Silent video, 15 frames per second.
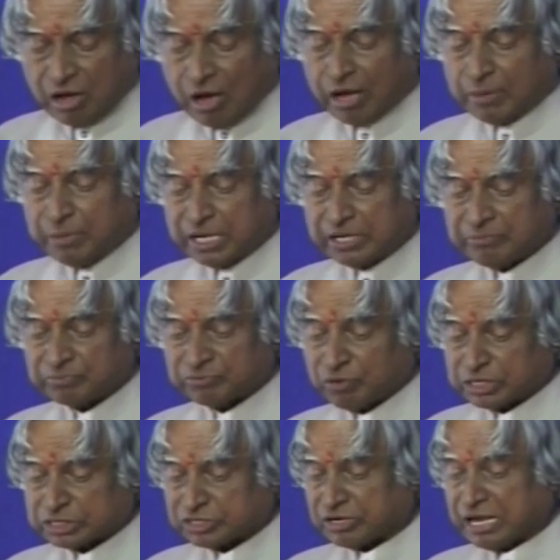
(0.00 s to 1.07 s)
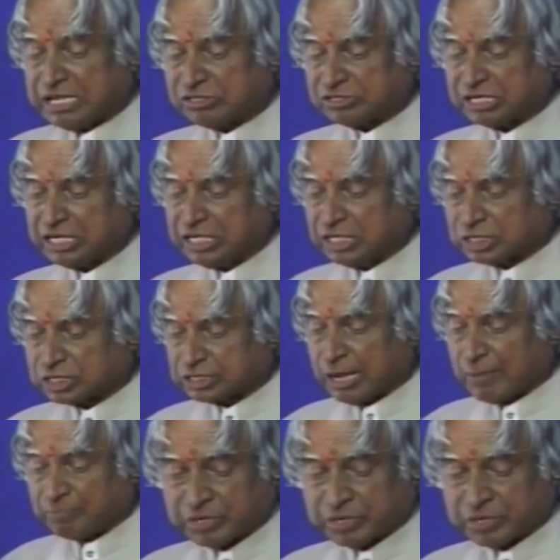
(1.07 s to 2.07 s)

orbit was raised in step